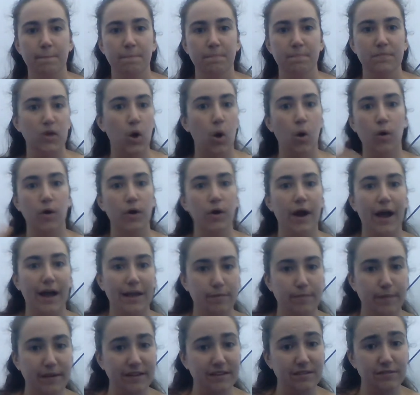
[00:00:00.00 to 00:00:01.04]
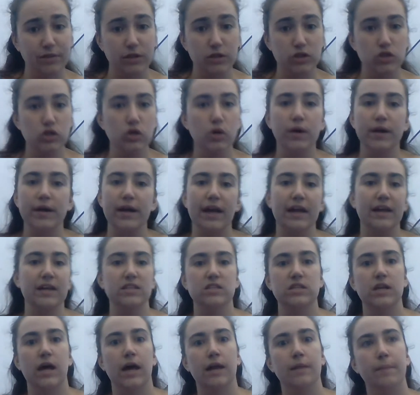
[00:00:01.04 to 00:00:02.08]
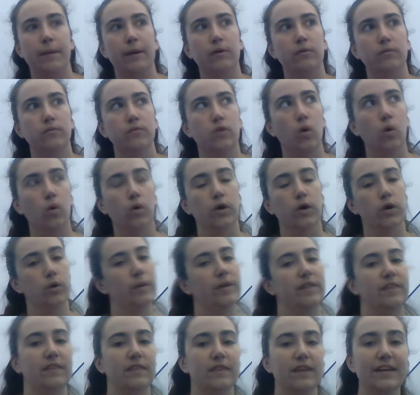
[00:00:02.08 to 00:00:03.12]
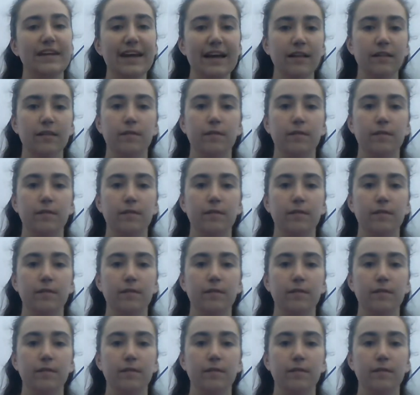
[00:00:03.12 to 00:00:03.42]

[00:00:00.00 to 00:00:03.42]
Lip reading: the horror aspects of their story, and it's not about the horror within the dance,